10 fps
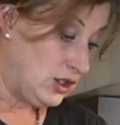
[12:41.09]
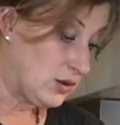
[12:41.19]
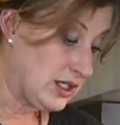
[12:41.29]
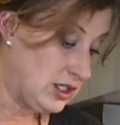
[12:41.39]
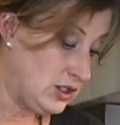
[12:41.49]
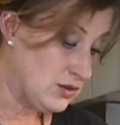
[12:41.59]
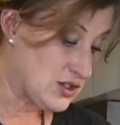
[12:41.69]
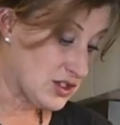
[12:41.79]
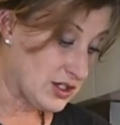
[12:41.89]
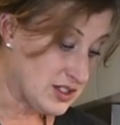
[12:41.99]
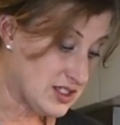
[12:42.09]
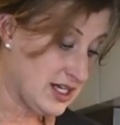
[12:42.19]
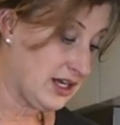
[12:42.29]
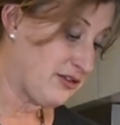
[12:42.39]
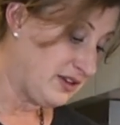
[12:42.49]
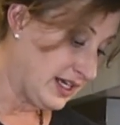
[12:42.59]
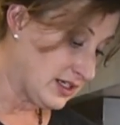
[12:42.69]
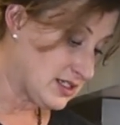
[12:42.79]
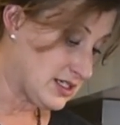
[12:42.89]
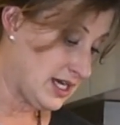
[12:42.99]
you can use skirt steak,
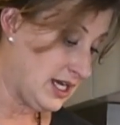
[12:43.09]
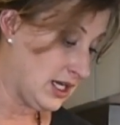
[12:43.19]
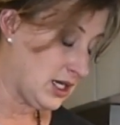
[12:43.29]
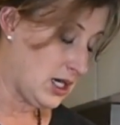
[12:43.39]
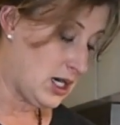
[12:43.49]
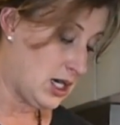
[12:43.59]
flank steak,